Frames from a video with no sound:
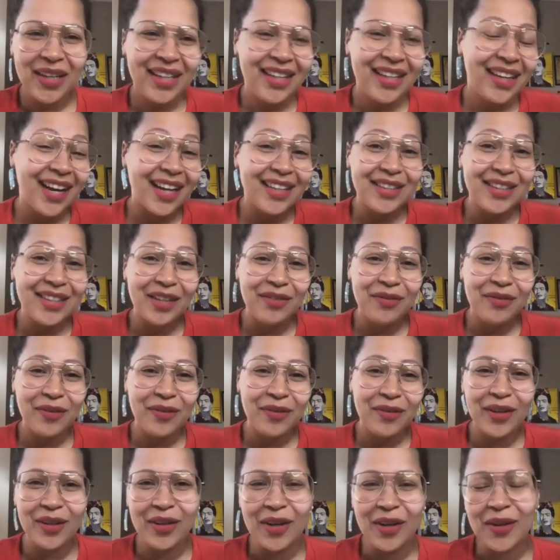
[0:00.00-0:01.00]
and I'd love
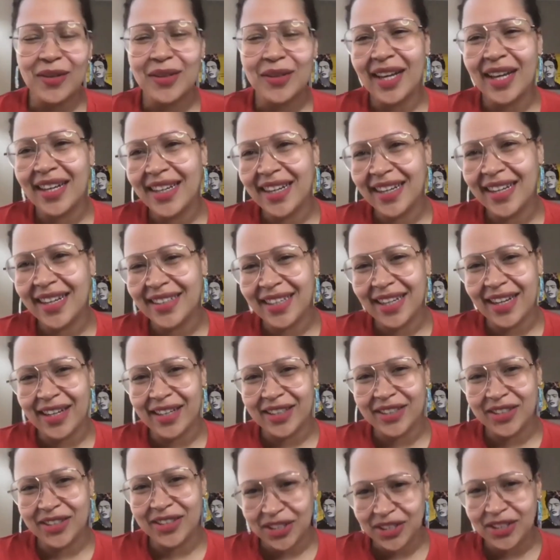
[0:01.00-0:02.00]
for Colette
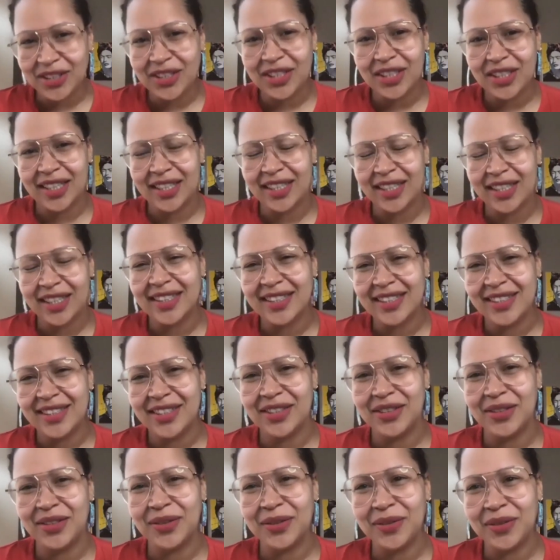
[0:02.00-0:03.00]
and Chin
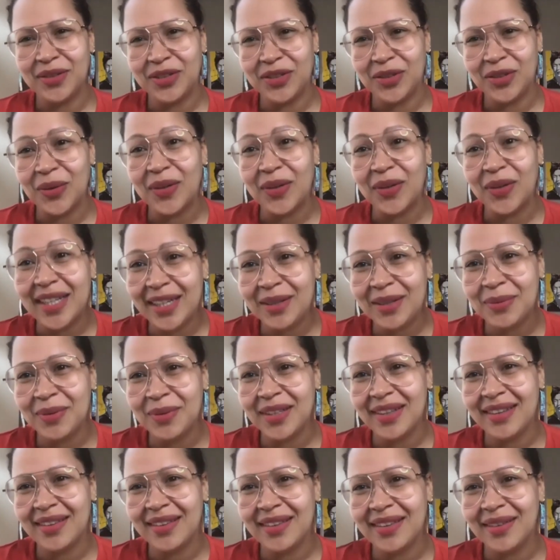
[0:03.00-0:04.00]
to join in
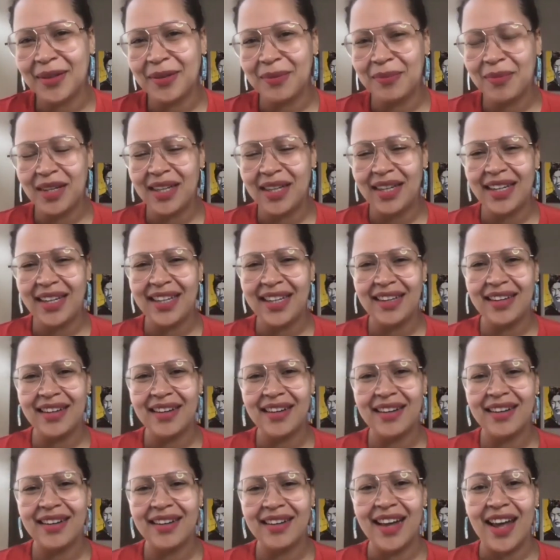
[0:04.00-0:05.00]
with me
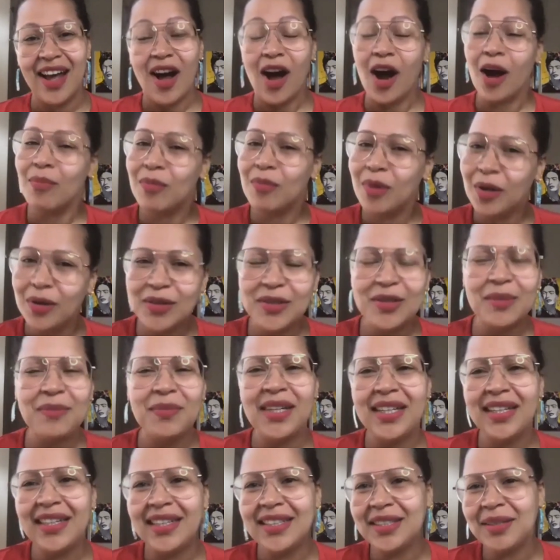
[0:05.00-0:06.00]
here. Our most
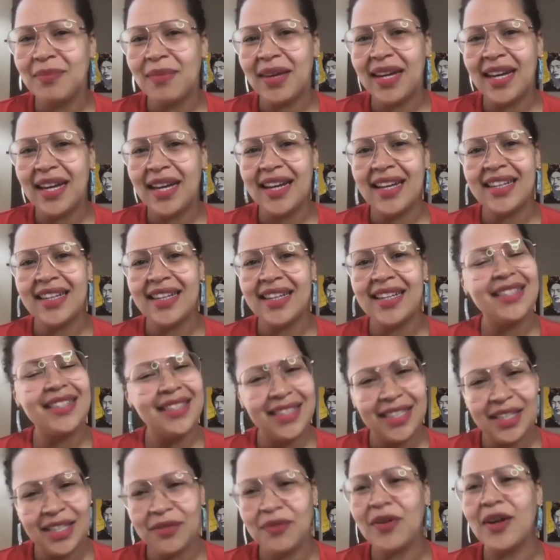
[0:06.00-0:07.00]
immediate demand is to
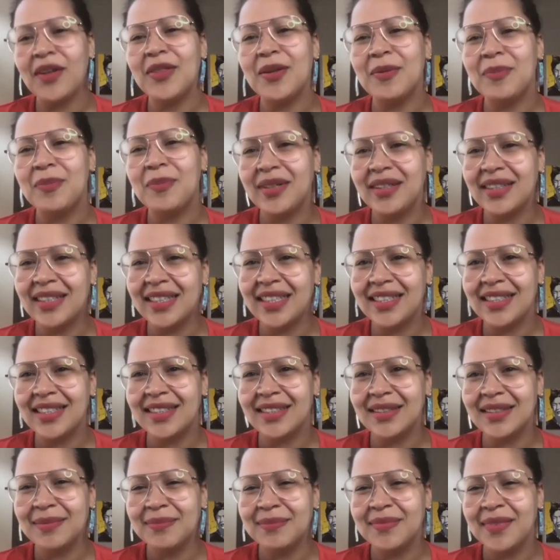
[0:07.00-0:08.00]
defund the police.
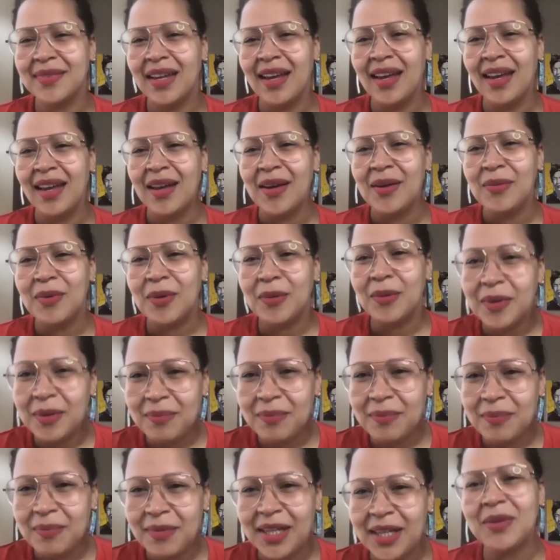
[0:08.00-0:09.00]
What we
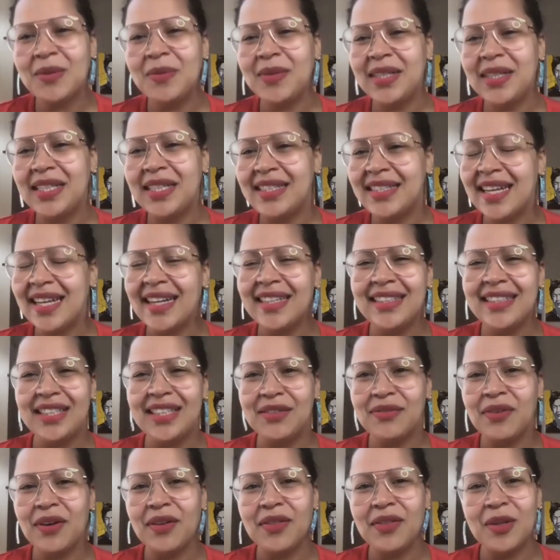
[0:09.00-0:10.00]
mean when we say
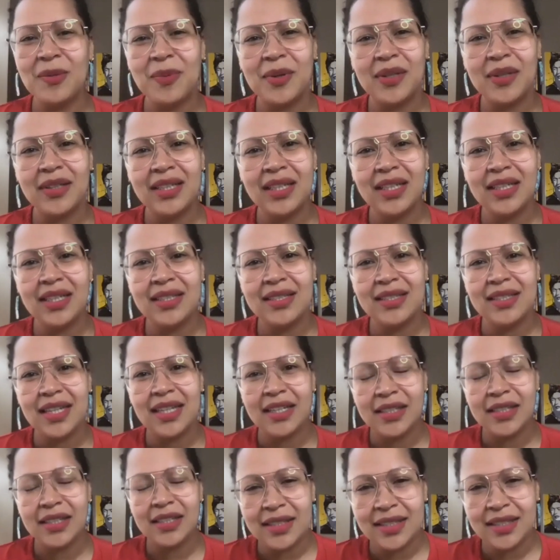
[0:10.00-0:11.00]
defund the police
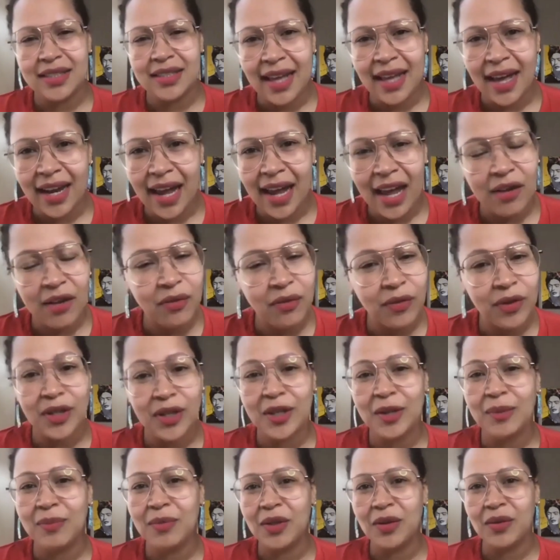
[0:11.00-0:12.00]
is that every
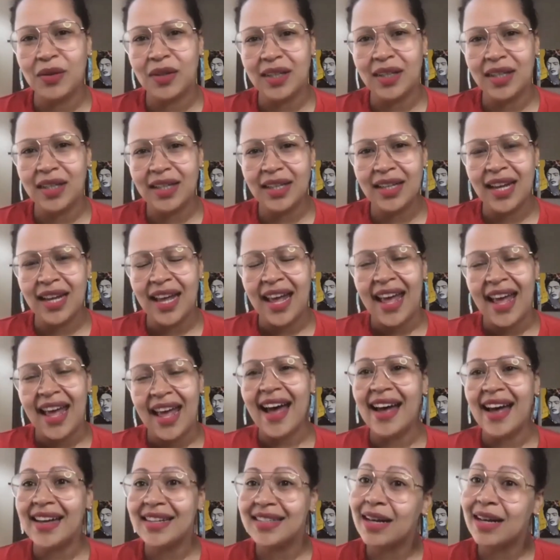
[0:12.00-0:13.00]
community
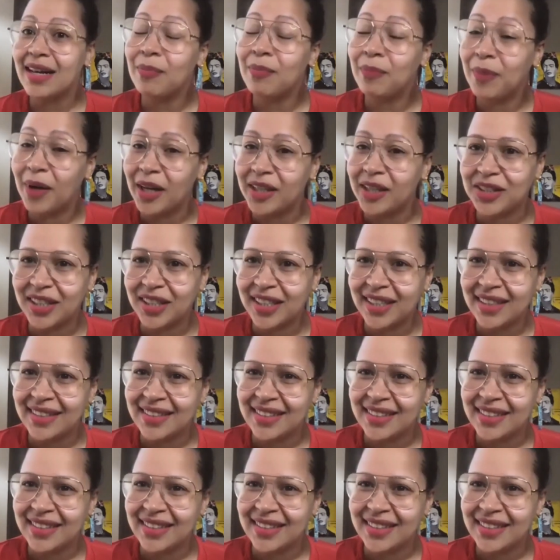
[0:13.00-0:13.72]
has a budget